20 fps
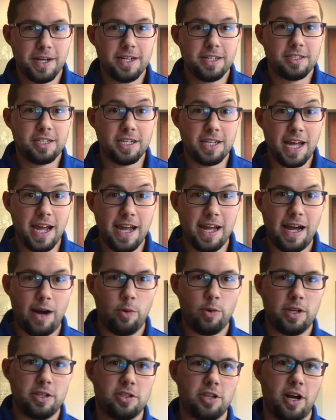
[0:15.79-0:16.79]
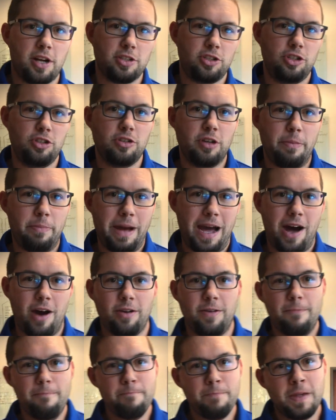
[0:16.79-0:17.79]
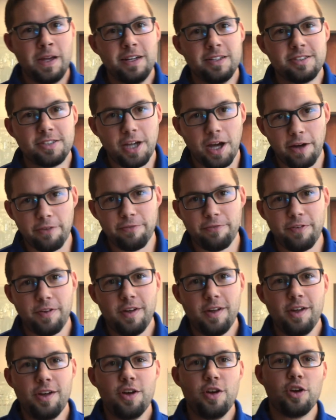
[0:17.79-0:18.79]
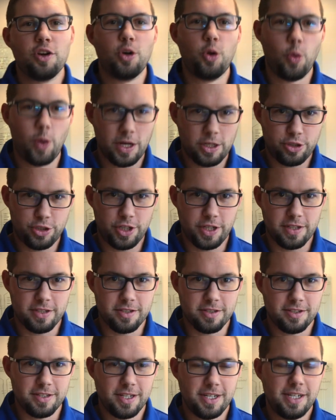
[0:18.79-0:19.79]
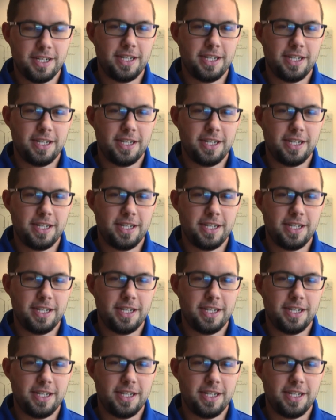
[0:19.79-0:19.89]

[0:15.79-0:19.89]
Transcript: Today, I want to talk to you about tough questions.